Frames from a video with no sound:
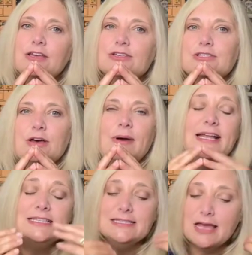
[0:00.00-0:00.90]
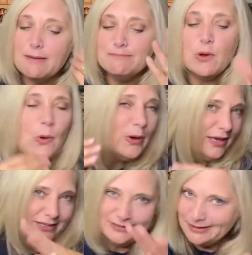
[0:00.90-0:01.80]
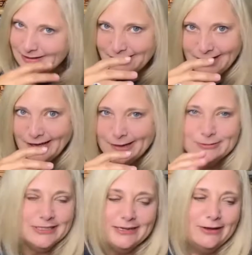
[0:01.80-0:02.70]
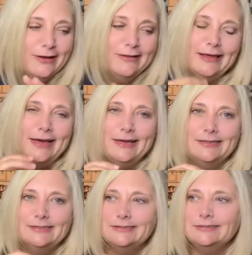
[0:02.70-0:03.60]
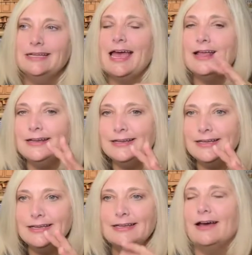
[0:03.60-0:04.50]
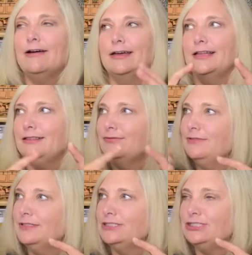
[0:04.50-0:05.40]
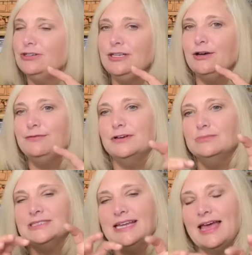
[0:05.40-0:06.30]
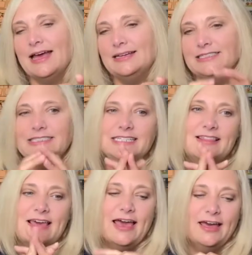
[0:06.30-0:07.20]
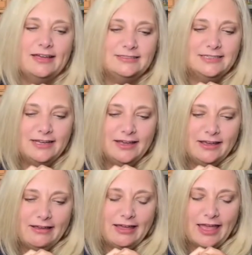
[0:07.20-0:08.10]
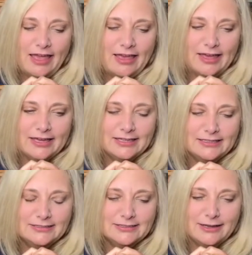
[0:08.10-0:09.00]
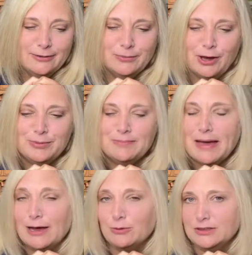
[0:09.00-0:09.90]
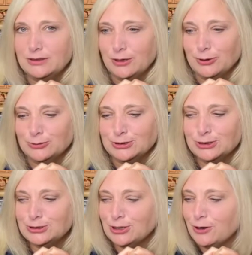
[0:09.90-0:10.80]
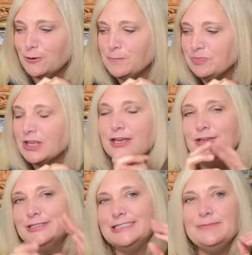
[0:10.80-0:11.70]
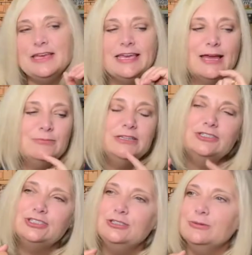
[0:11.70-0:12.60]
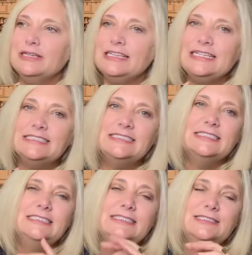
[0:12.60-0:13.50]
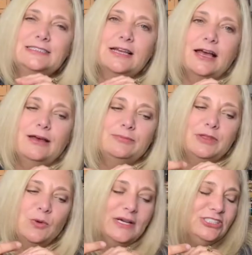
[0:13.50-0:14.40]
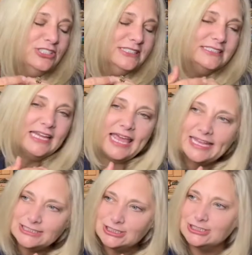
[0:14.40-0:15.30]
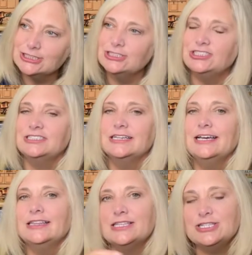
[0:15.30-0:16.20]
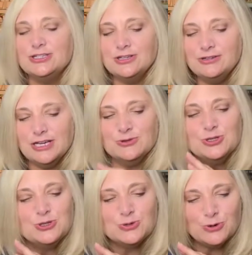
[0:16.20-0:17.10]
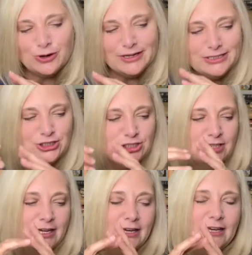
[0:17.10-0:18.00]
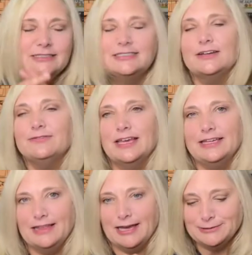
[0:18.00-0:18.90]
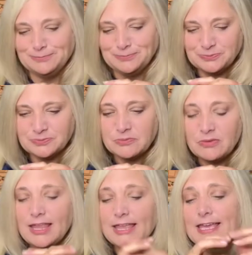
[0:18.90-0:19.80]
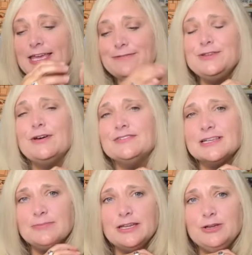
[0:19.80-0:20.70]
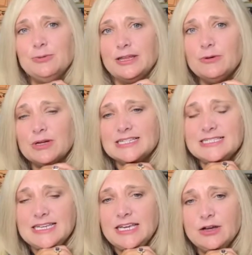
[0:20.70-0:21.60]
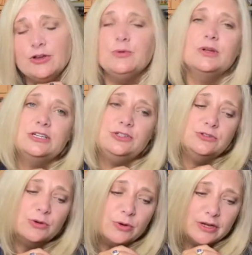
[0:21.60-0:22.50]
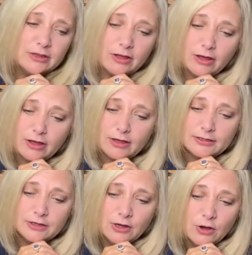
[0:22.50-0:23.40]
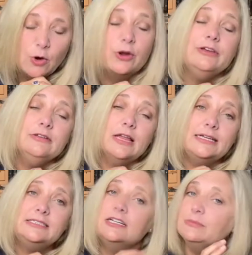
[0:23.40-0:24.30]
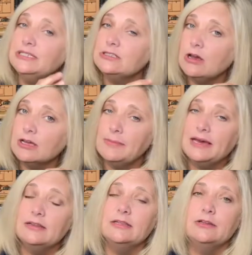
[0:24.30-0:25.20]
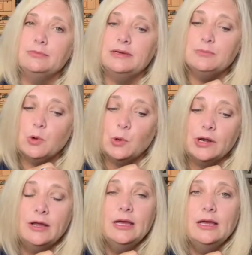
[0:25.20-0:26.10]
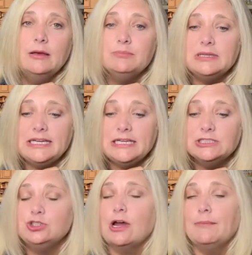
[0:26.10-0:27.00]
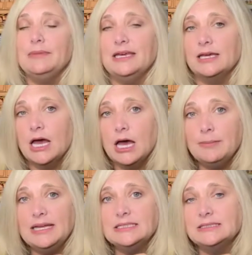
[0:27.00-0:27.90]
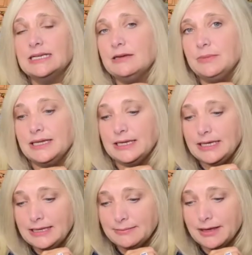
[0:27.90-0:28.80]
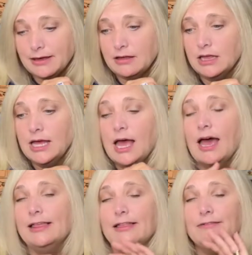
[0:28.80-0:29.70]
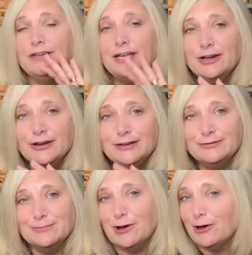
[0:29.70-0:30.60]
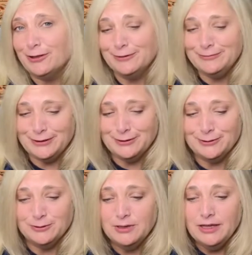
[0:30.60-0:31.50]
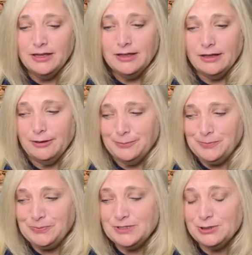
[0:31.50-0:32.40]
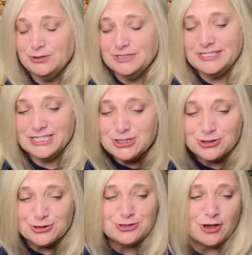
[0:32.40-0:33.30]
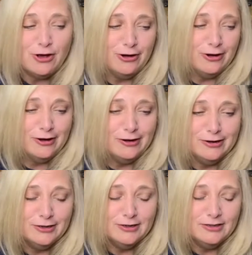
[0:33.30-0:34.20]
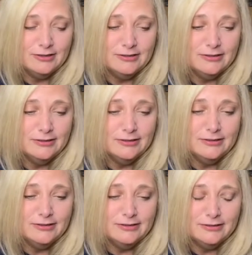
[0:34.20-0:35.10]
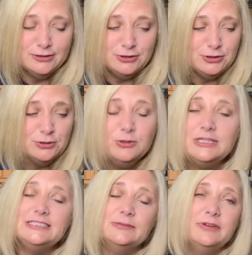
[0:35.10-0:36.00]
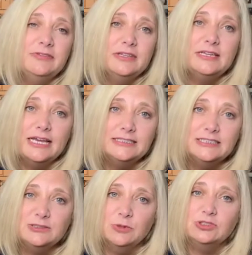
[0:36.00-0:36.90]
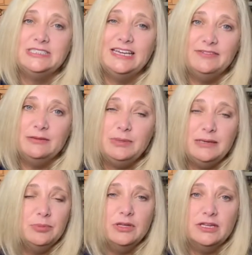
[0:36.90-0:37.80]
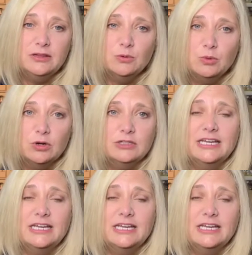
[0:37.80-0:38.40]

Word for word: So at some point, I will get all that edited. I'll get the studio filmed and added to that and um, I'll be back with those. So you'll see me again when there's new releases, um, the questions and answers, the studio storage, stuff like that. If you have something you really want to see or you want a tutorial on, or you'd like to hear me talk about a little bit more, please drop me a comment, send me an email. I love hearing from all of you. Uh, Stitchers are truly some of the nicest, most giving people in the world.